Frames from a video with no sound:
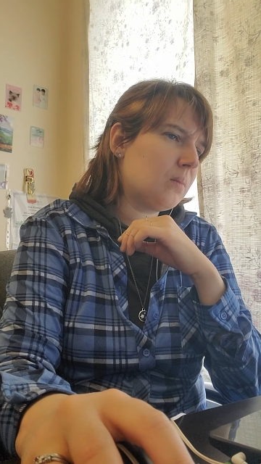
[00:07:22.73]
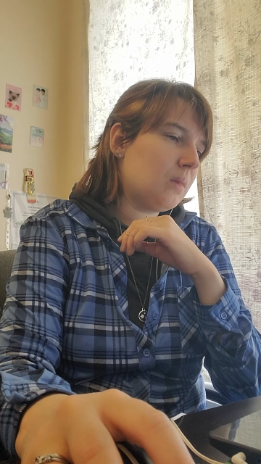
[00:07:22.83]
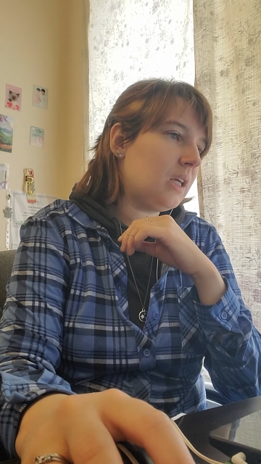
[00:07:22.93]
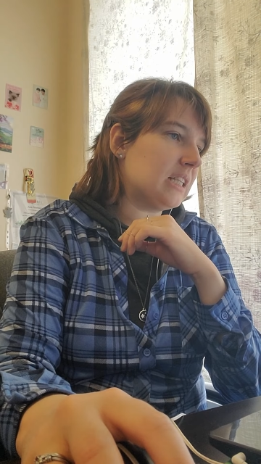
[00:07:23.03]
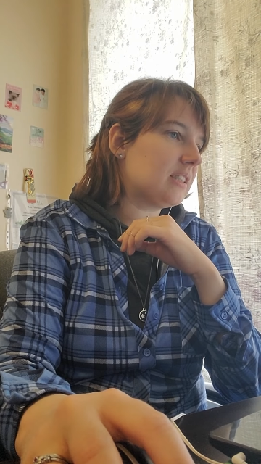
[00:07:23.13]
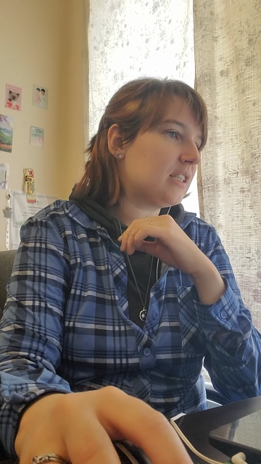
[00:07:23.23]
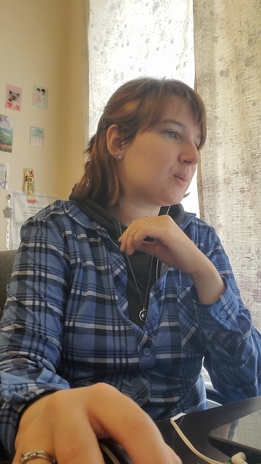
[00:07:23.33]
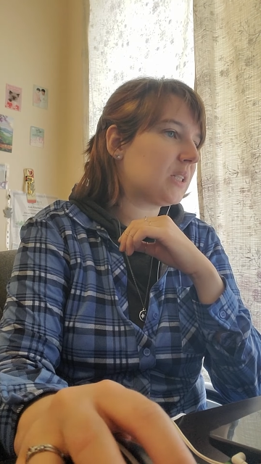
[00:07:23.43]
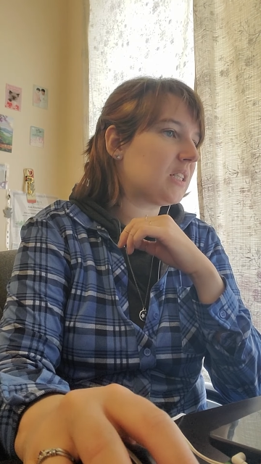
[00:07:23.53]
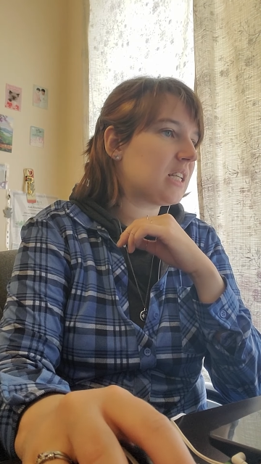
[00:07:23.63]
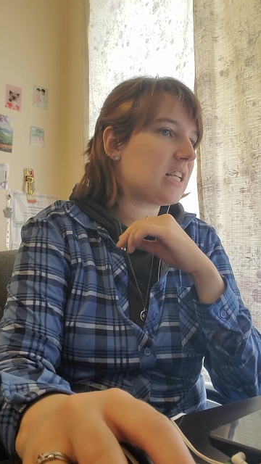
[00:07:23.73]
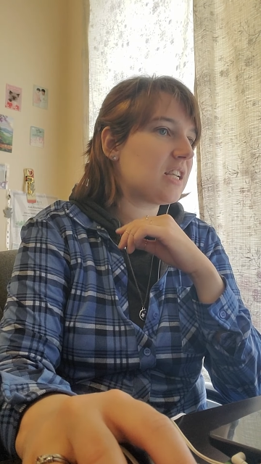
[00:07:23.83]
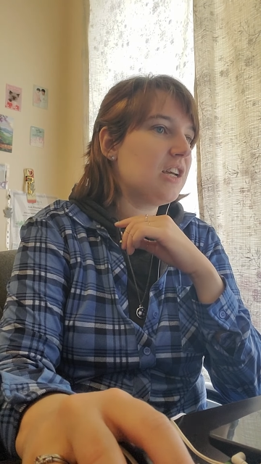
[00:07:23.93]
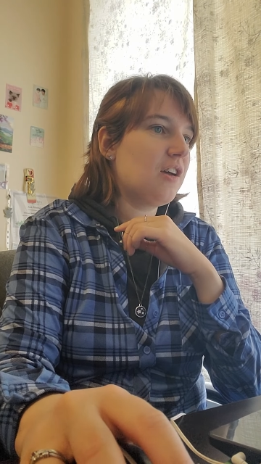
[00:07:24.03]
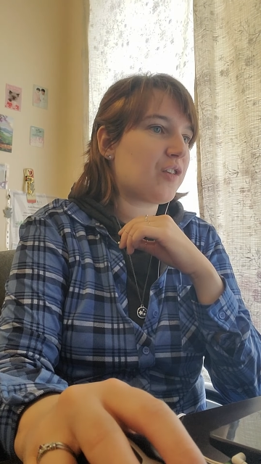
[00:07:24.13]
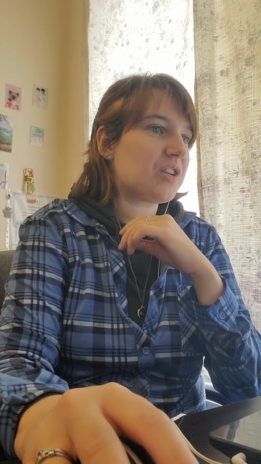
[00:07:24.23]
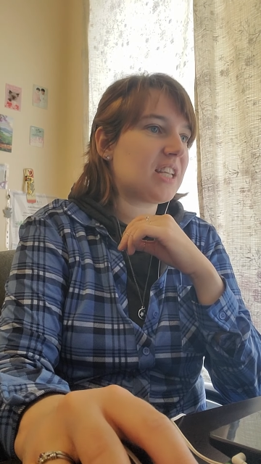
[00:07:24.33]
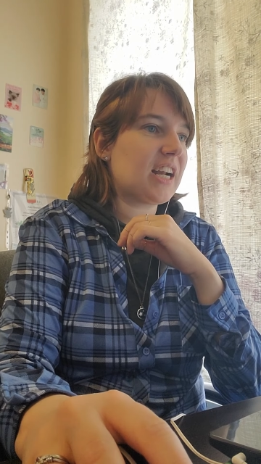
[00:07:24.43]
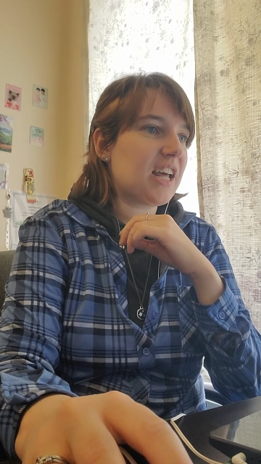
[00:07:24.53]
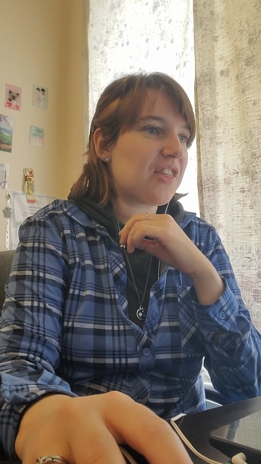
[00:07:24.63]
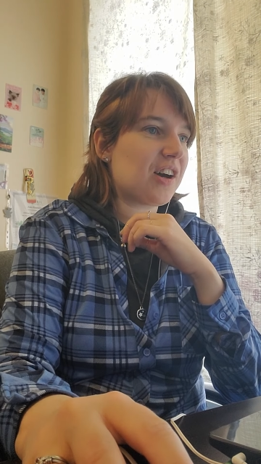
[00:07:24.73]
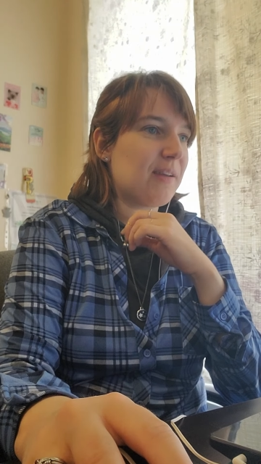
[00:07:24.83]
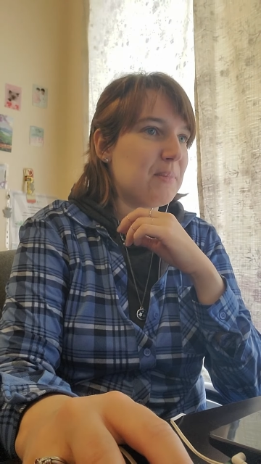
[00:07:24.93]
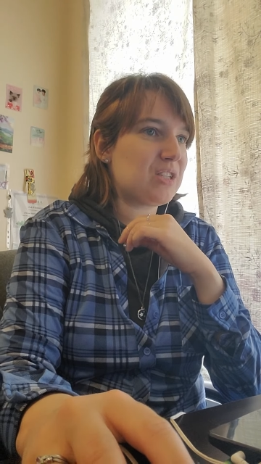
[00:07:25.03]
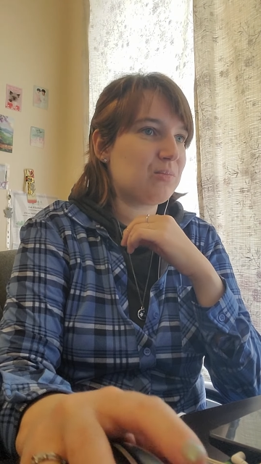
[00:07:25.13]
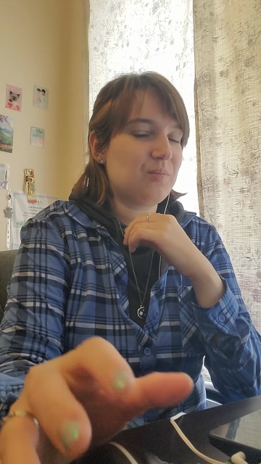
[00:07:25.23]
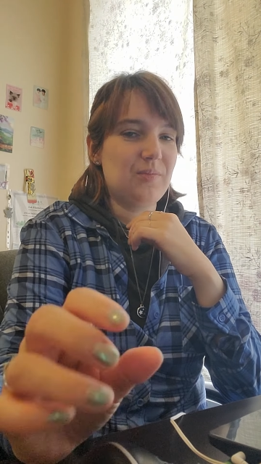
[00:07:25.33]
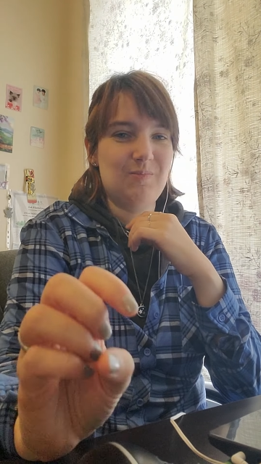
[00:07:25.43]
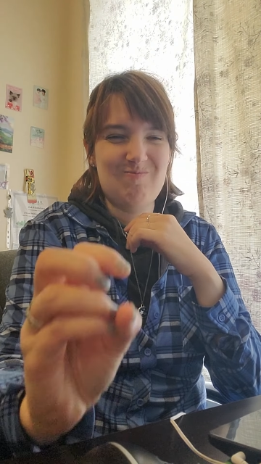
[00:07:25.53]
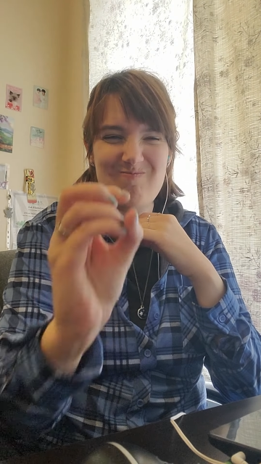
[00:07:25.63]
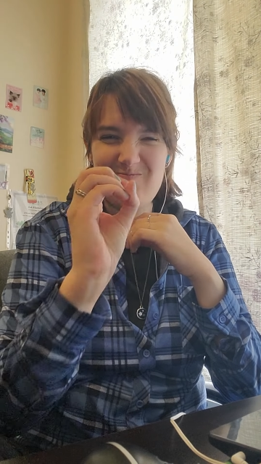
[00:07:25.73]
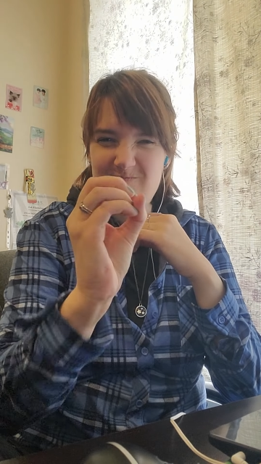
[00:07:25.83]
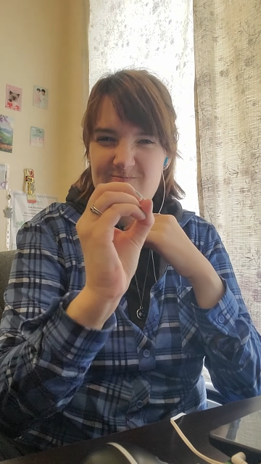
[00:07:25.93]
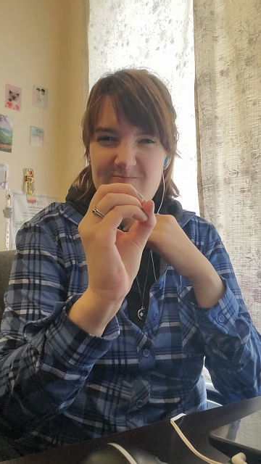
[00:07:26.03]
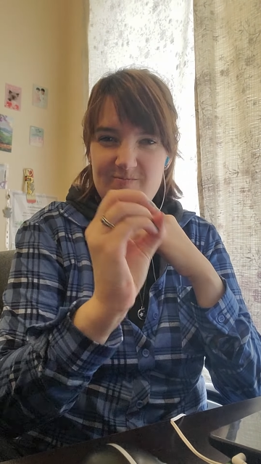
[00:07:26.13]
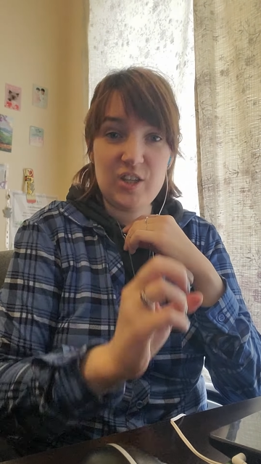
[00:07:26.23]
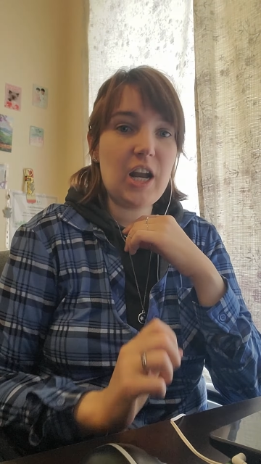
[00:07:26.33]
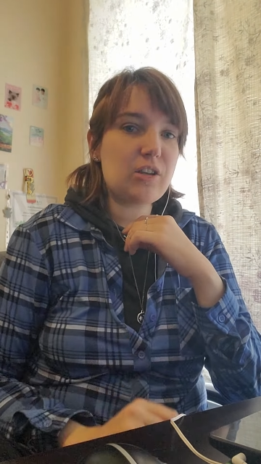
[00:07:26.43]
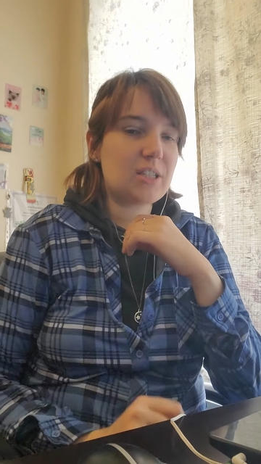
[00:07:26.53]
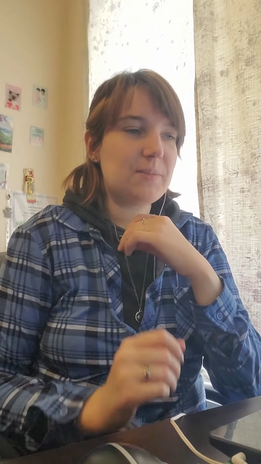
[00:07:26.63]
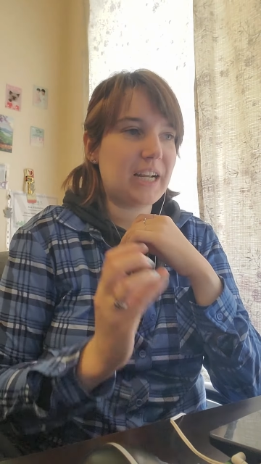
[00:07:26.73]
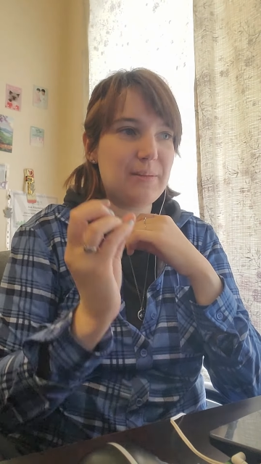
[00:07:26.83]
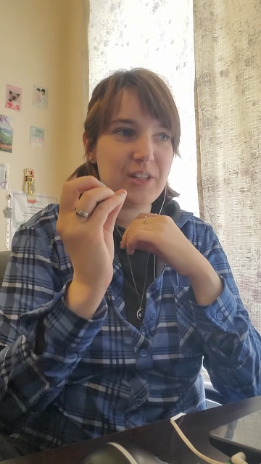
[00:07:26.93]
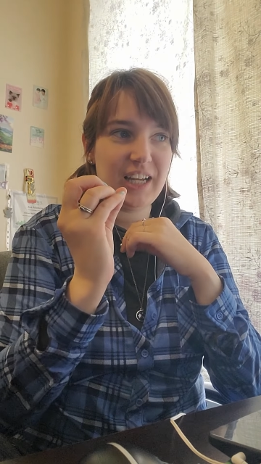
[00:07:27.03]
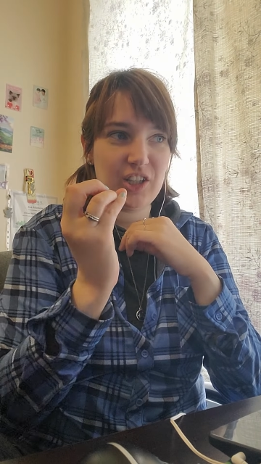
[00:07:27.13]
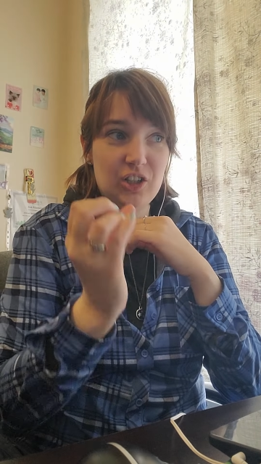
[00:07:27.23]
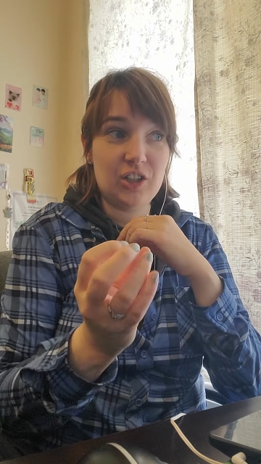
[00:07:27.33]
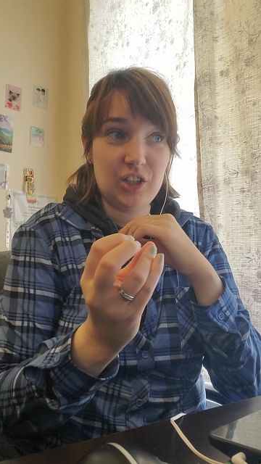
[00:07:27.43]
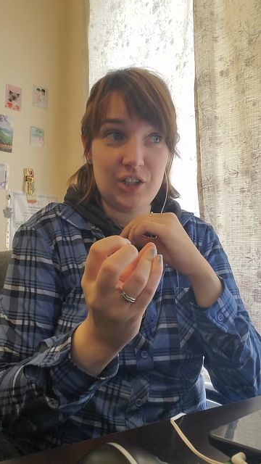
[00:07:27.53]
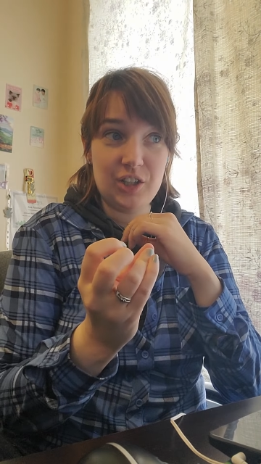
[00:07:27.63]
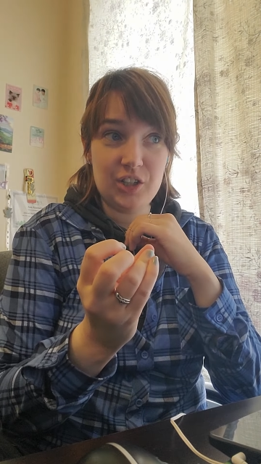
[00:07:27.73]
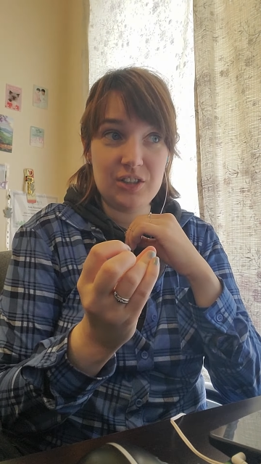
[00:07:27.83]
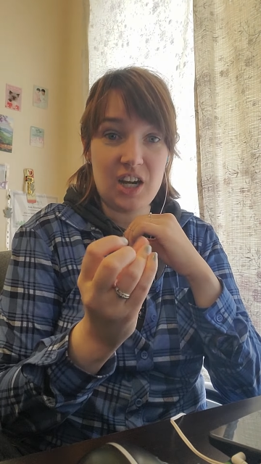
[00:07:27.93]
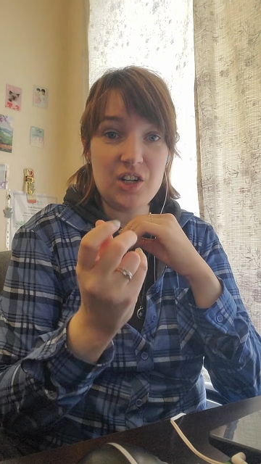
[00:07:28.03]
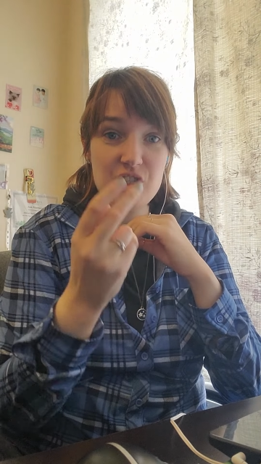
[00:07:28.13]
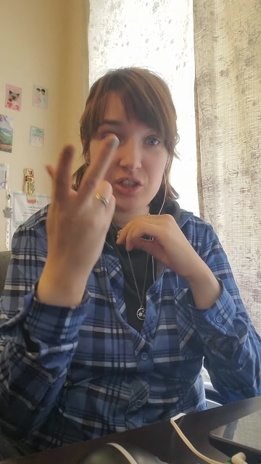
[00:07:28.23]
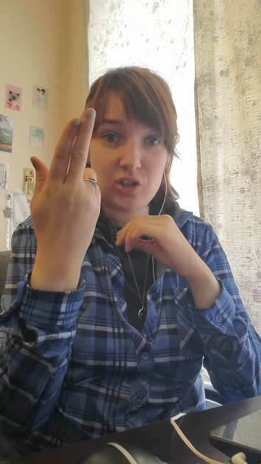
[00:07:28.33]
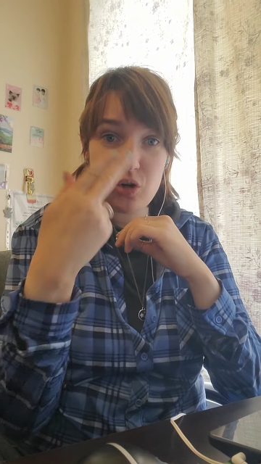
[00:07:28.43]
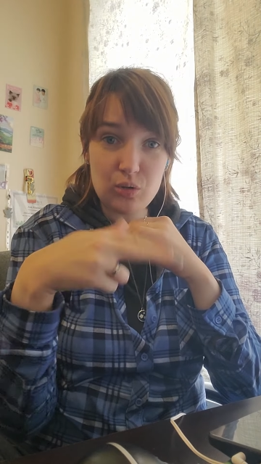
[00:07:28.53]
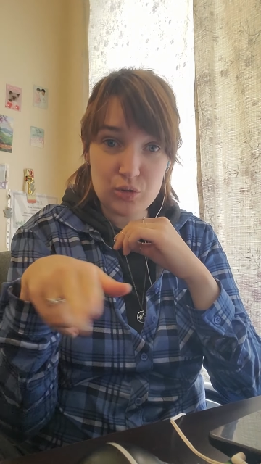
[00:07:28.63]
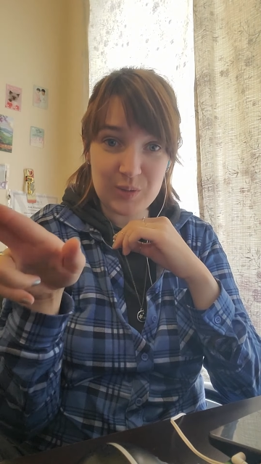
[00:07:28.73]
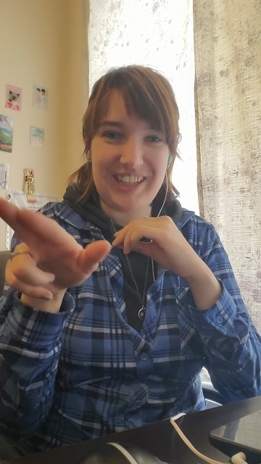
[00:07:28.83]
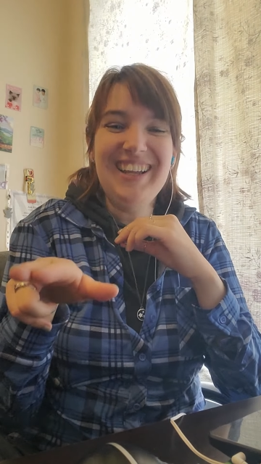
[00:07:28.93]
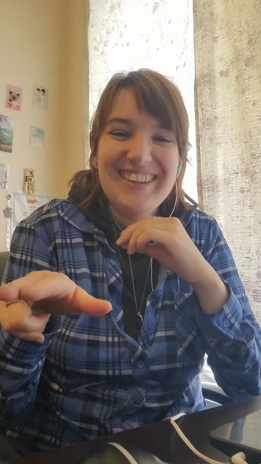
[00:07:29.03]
Yes, that is what that says. For a second, I thought I missed. You know how sometimes like your tongue just goes with.